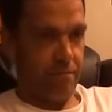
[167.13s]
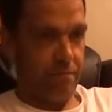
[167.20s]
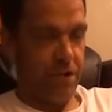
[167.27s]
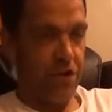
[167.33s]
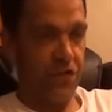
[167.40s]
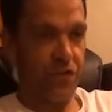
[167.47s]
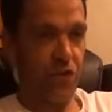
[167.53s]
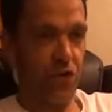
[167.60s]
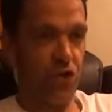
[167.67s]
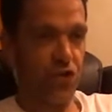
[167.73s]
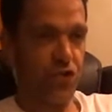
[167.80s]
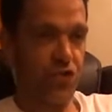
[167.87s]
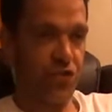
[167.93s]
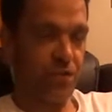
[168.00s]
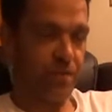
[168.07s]
this
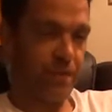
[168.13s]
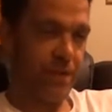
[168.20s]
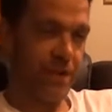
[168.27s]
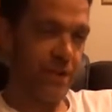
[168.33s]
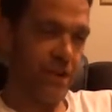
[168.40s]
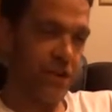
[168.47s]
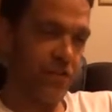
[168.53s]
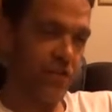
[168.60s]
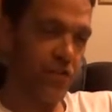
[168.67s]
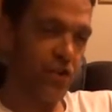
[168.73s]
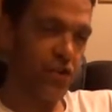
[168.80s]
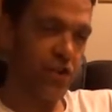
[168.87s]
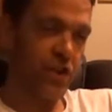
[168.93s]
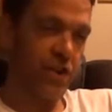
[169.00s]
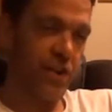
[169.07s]
wasn't his
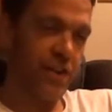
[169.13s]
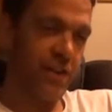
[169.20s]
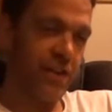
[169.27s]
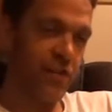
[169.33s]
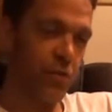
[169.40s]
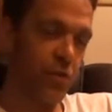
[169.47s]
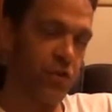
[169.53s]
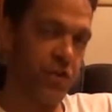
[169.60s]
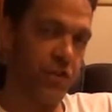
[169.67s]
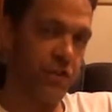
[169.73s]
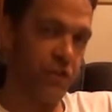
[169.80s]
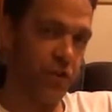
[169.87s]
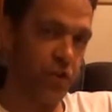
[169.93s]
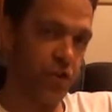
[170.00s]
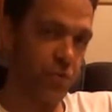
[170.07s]

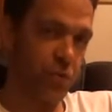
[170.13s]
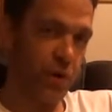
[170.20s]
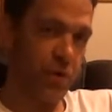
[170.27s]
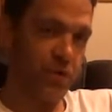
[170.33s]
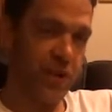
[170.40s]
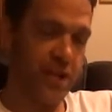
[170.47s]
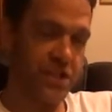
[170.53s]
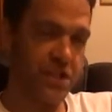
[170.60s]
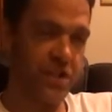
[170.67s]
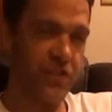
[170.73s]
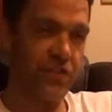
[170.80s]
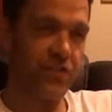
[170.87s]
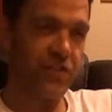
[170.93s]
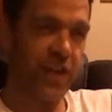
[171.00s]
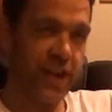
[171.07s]
first book. It was actually
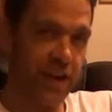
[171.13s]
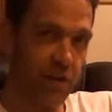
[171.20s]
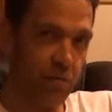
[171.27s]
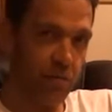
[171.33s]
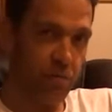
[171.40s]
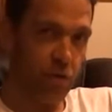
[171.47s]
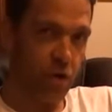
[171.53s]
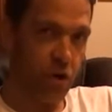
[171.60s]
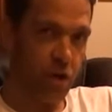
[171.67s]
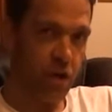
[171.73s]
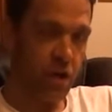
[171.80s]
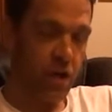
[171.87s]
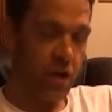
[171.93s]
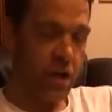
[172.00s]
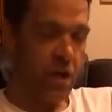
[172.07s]
his second
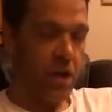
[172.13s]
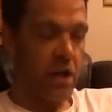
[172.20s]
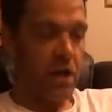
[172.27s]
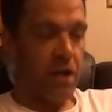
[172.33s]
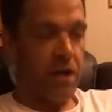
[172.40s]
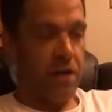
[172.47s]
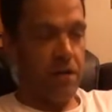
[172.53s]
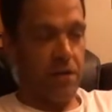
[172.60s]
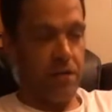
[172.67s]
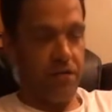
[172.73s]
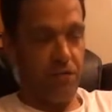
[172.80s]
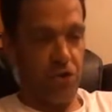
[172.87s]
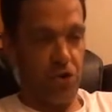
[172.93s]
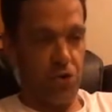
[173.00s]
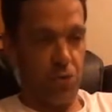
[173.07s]
book. The
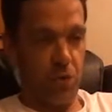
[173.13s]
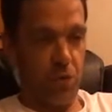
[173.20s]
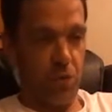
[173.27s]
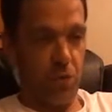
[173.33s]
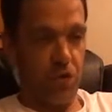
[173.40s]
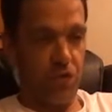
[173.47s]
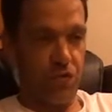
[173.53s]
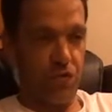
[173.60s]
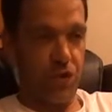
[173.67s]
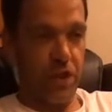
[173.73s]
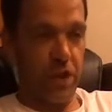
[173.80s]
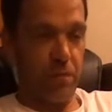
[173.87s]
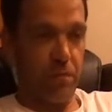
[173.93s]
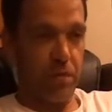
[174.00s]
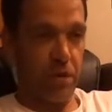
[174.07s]
first one wasn't really
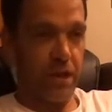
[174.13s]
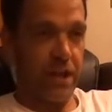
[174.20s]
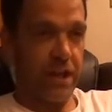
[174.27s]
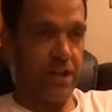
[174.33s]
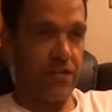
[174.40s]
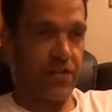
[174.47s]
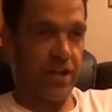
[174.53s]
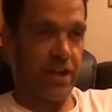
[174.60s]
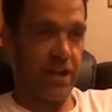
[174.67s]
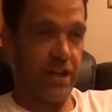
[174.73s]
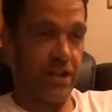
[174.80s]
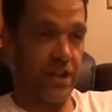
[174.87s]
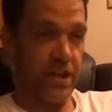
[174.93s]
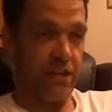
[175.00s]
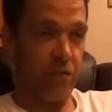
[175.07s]
complete. He said he
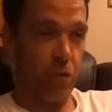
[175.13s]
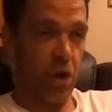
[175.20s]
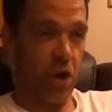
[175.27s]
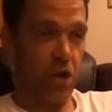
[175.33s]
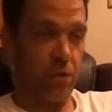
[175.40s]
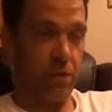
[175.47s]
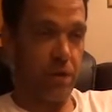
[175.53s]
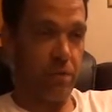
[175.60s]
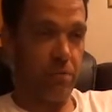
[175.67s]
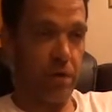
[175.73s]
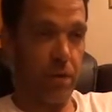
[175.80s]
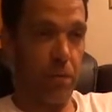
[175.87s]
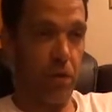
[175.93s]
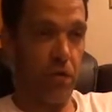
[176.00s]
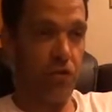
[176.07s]
didn't even want it to be
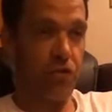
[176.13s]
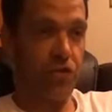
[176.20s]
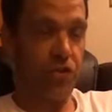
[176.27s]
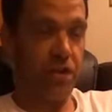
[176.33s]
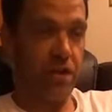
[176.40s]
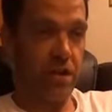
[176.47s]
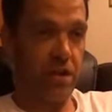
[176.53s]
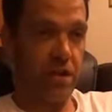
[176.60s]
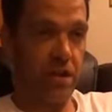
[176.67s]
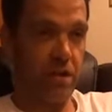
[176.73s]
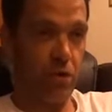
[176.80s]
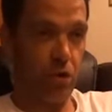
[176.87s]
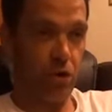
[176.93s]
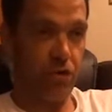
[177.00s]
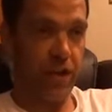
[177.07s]
published
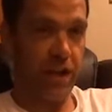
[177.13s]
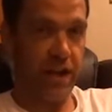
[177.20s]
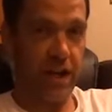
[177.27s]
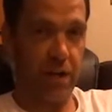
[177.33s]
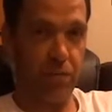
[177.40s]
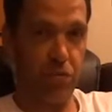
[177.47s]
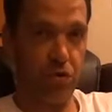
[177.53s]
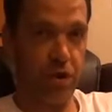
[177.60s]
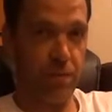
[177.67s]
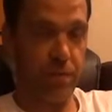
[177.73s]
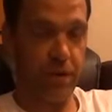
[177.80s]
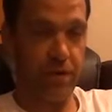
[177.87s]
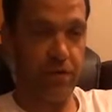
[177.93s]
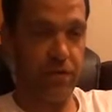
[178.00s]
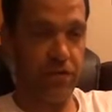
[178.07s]
or taken out of print
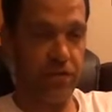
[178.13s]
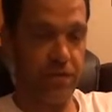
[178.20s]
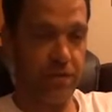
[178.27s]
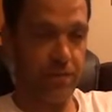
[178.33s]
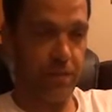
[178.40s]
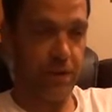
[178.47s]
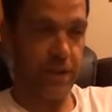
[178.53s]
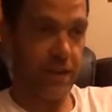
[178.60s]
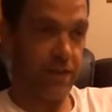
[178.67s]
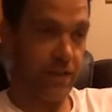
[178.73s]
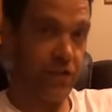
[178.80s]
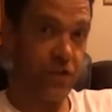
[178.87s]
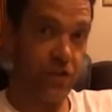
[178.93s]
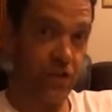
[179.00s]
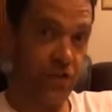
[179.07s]

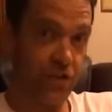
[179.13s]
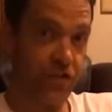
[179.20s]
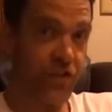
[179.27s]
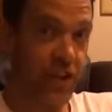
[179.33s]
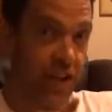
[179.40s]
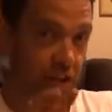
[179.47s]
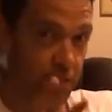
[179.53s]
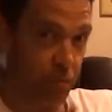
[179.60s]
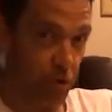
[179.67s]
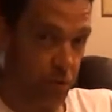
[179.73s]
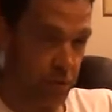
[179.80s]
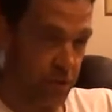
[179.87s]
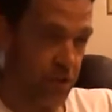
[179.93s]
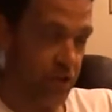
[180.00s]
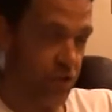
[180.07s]
this is his second book.
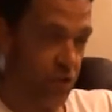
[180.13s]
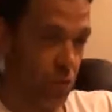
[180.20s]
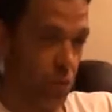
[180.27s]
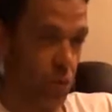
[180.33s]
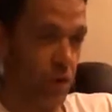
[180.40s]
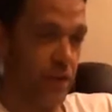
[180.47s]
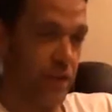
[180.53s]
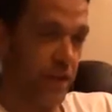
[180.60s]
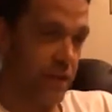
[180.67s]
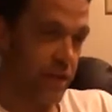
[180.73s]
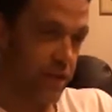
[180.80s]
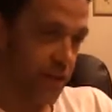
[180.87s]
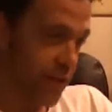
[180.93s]
But this is the one that.